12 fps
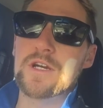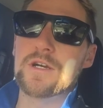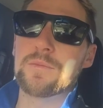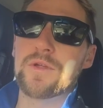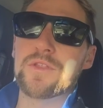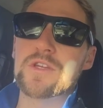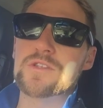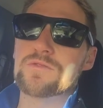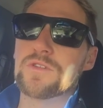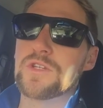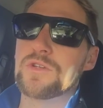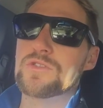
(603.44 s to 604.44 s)
I think it's
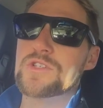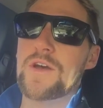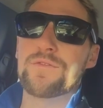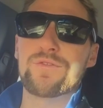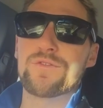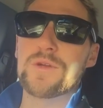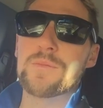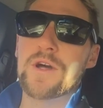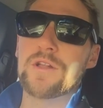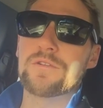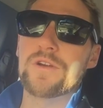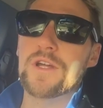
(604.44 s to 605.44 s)
really good to have a
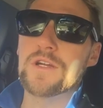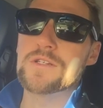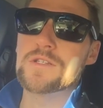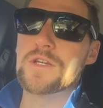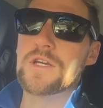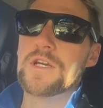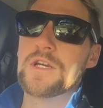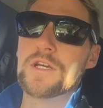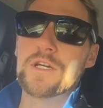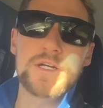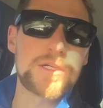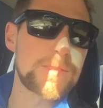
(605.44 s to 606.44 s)
female around.
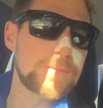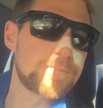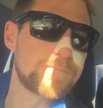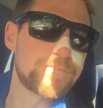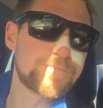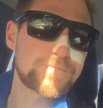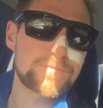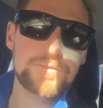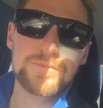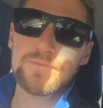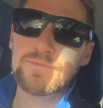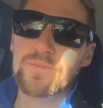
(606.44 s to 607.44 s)
I
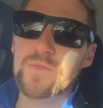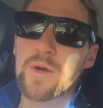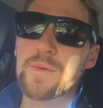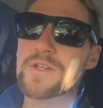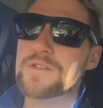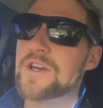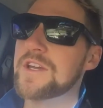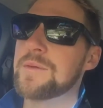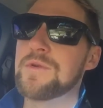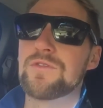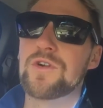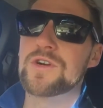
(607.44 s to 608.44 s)
mean, don't get
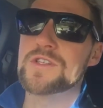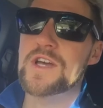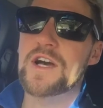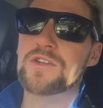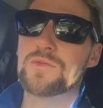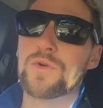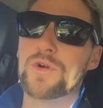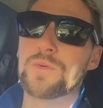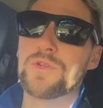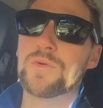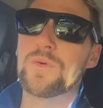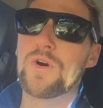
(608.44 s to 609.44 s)
me wrong, it's hard to work
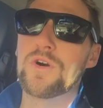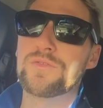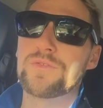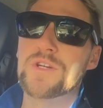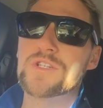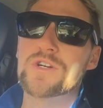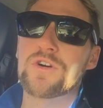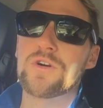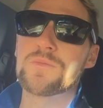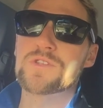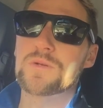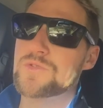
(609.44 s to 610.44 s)
with your wife at
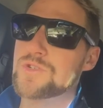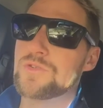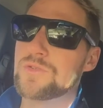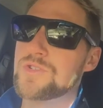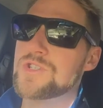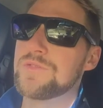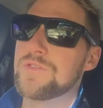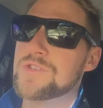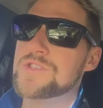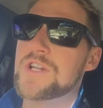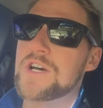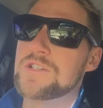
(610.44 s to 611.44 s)
times, and I'm sure she
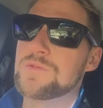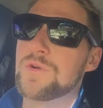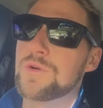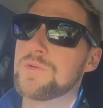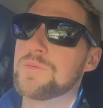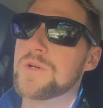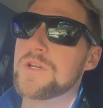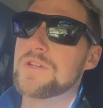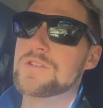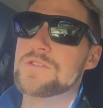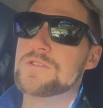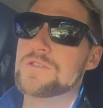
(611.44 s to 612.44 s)
finds it hard to work with me
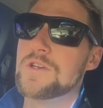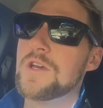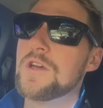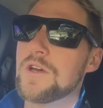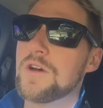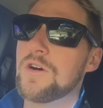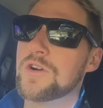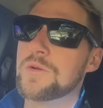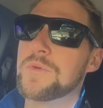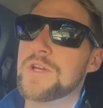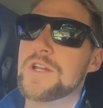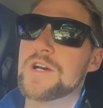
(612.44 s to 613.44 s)
because I
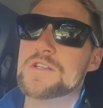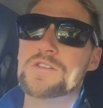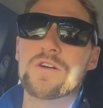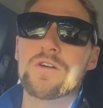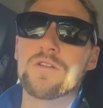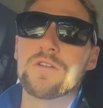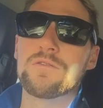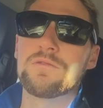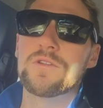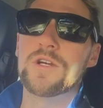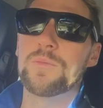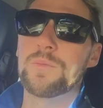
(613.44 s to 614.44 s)
can be an asshole and
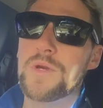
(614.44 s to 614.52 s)
I'm